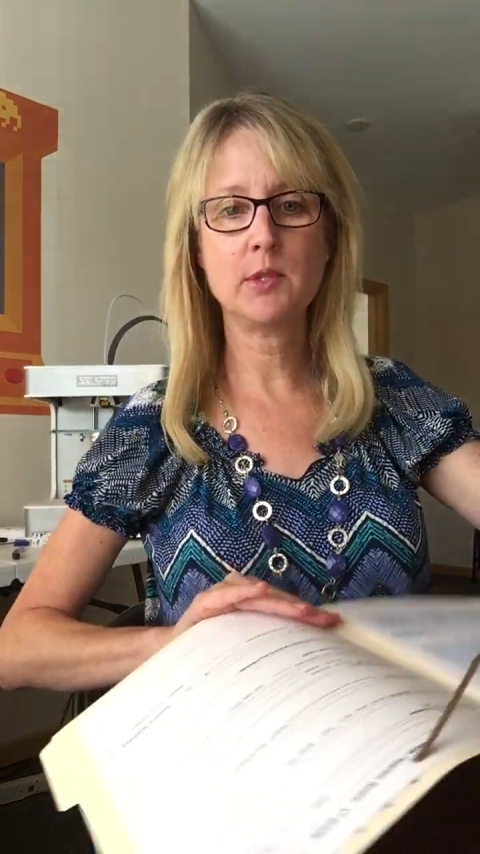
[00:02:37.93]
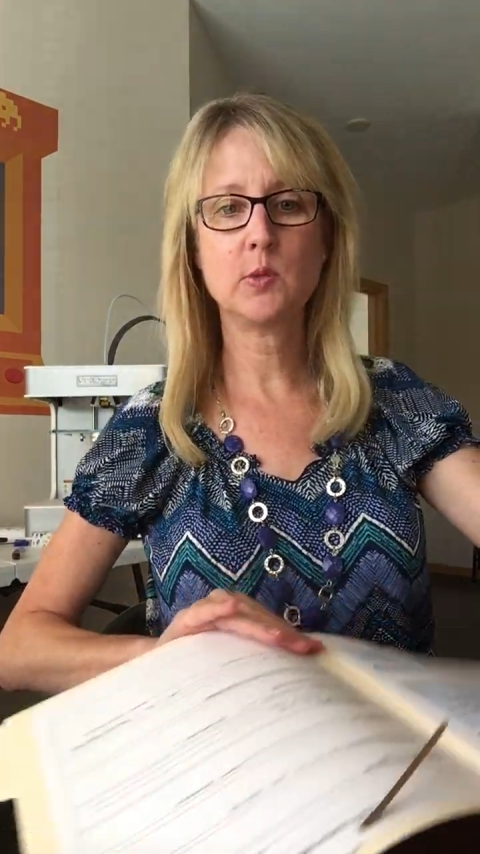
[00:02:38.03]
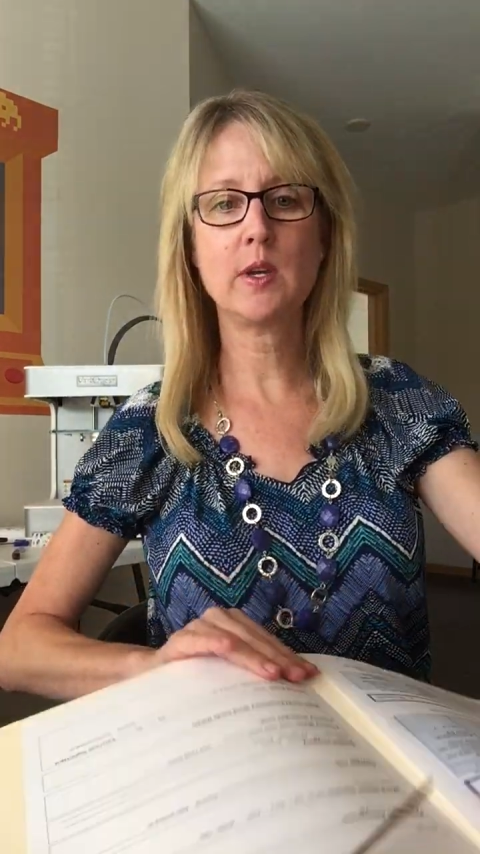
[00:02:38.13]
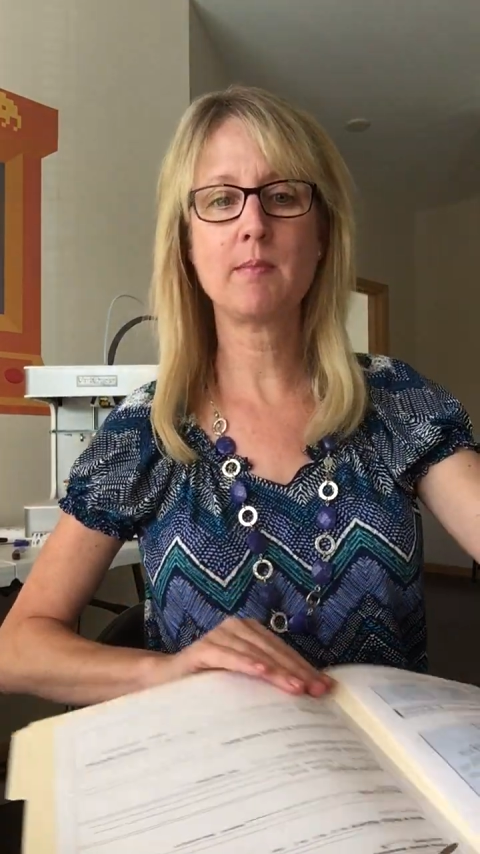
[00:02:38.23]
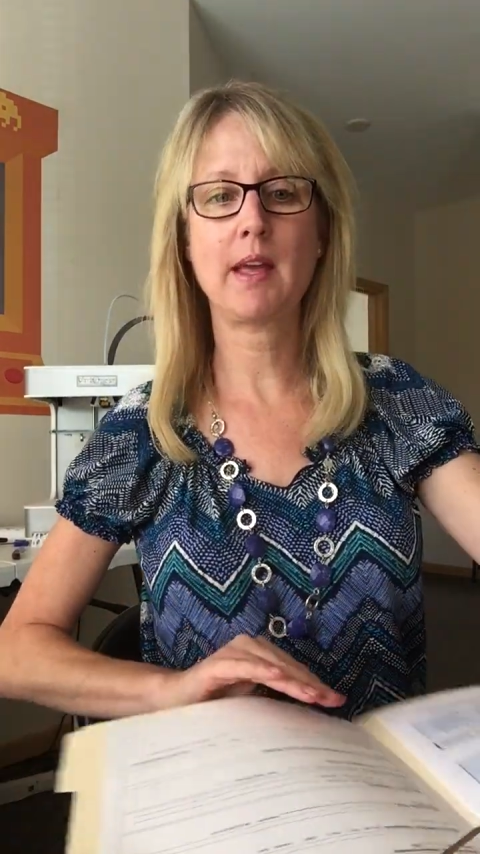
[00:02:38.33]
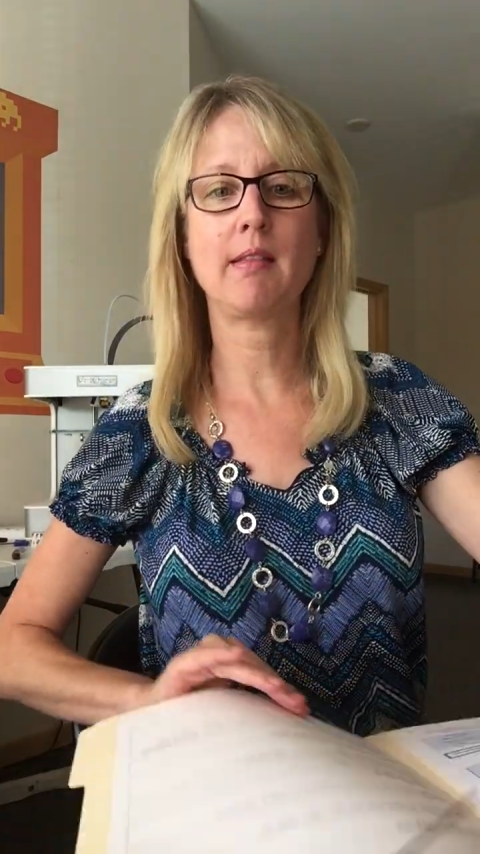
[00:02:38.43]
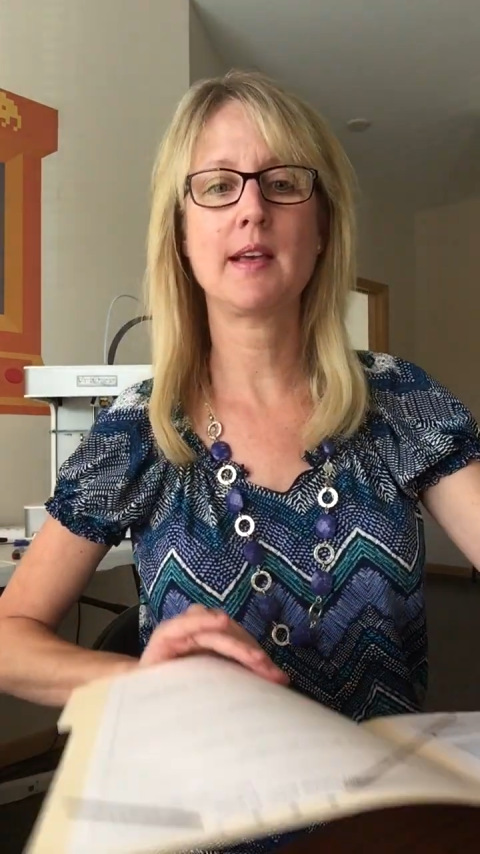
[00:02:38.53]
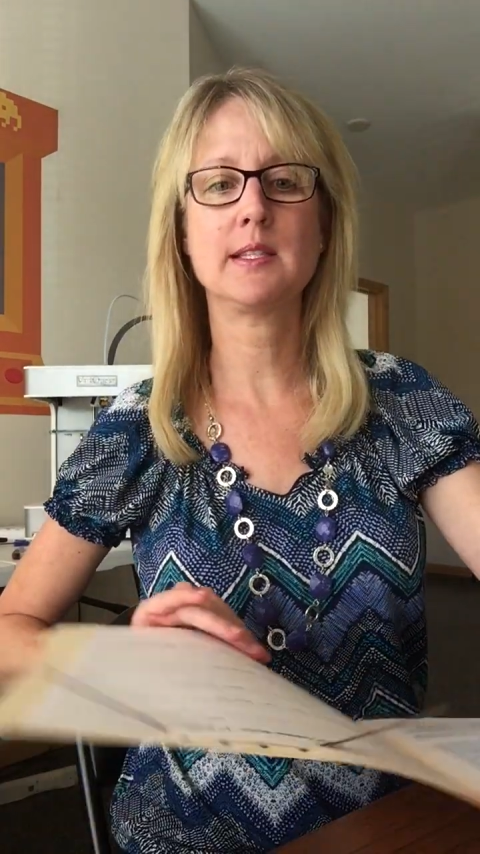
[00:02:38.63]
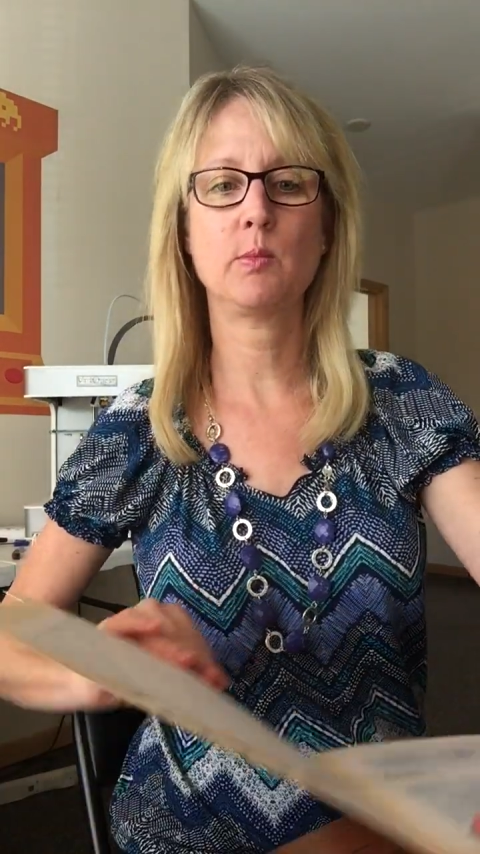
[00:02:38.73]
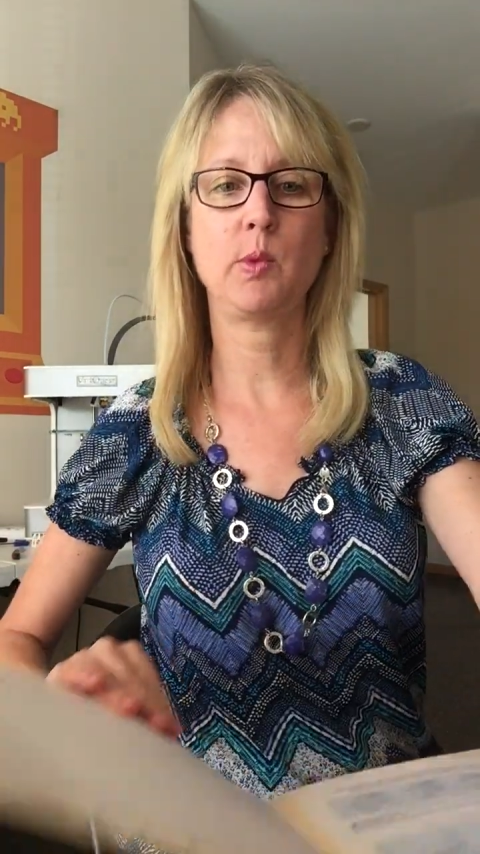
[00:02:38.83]
doing my
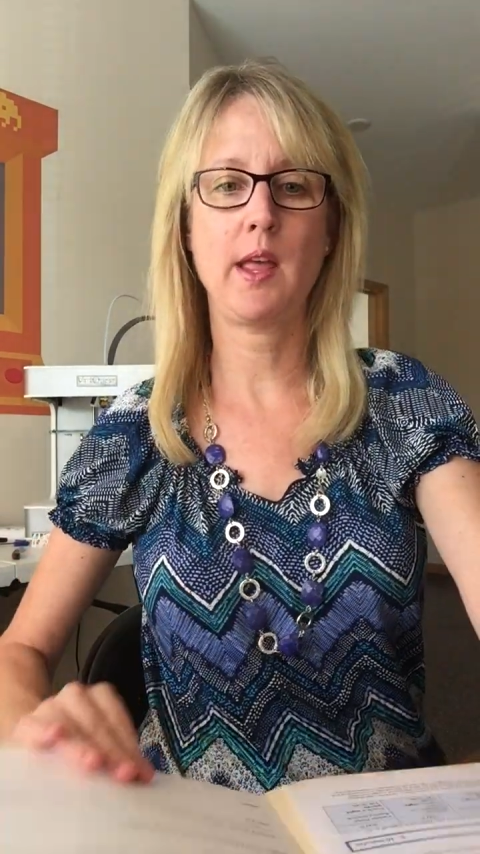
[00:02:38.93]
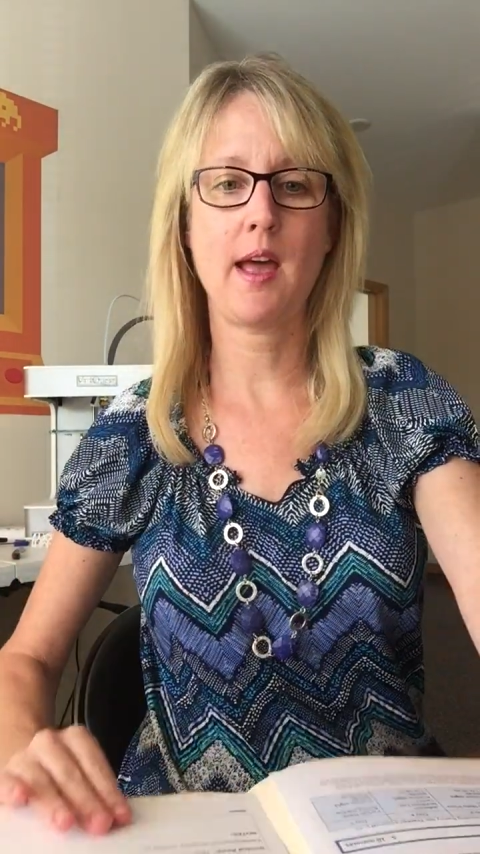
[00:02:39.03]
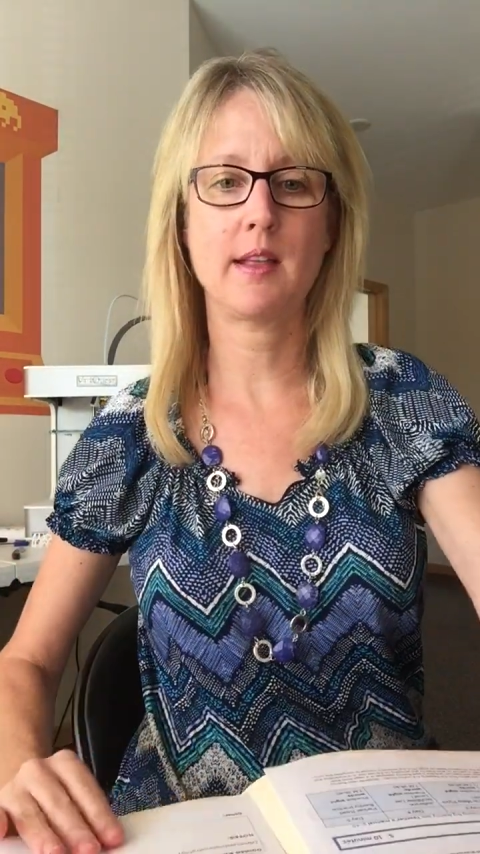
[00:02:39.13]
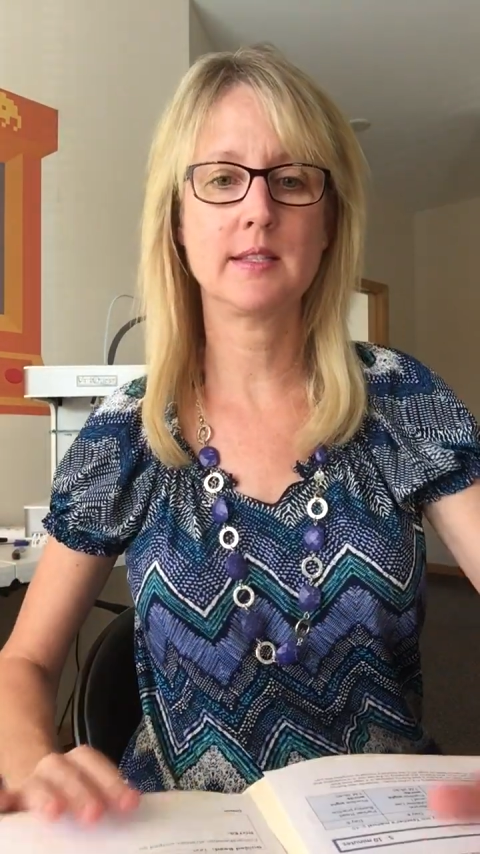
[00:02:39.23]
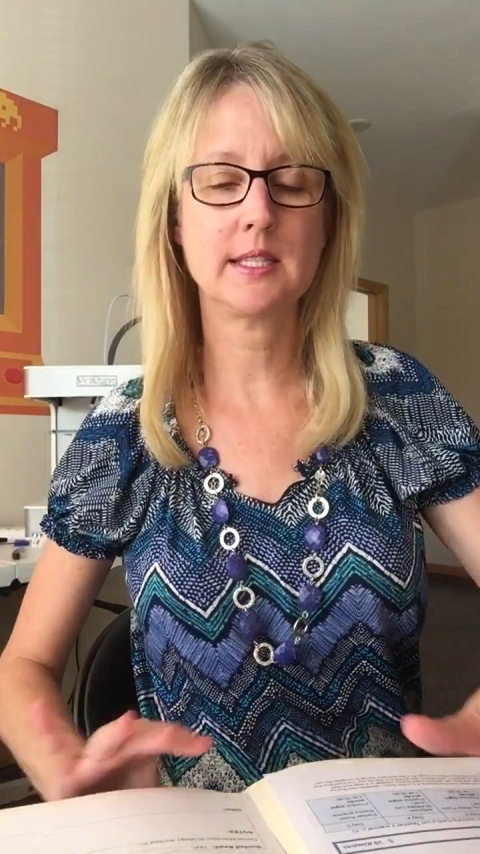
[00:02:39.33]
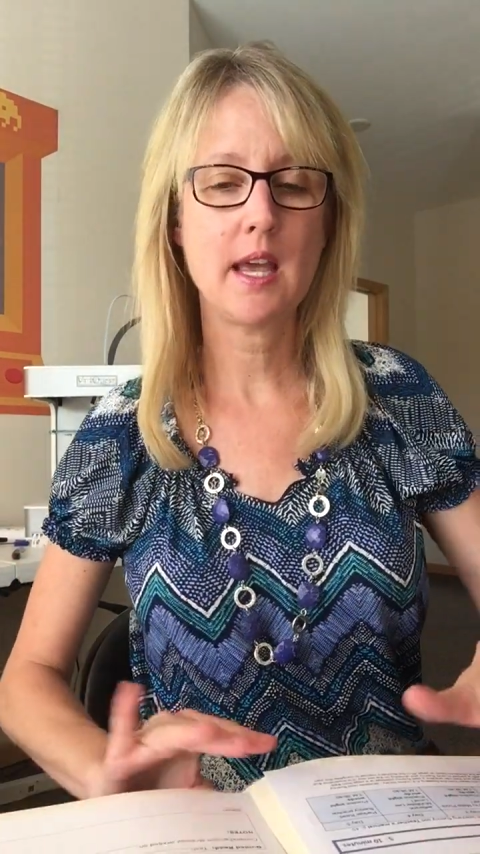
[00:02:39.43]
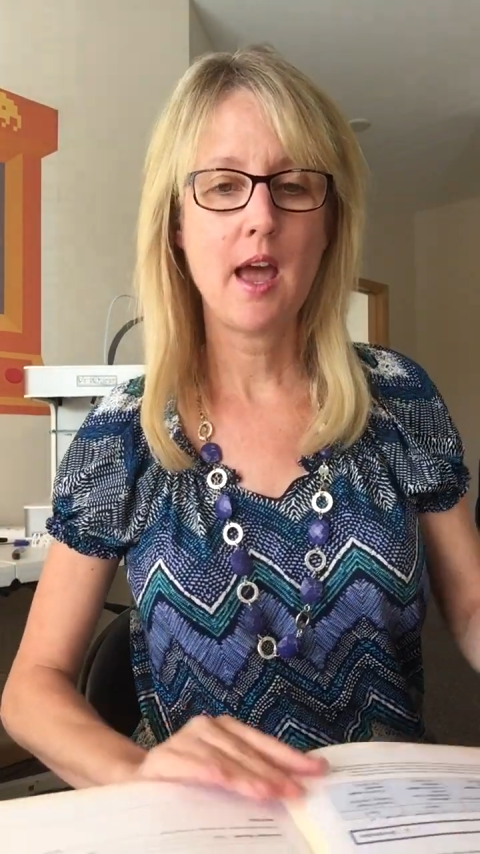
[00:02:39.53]
lesson plans,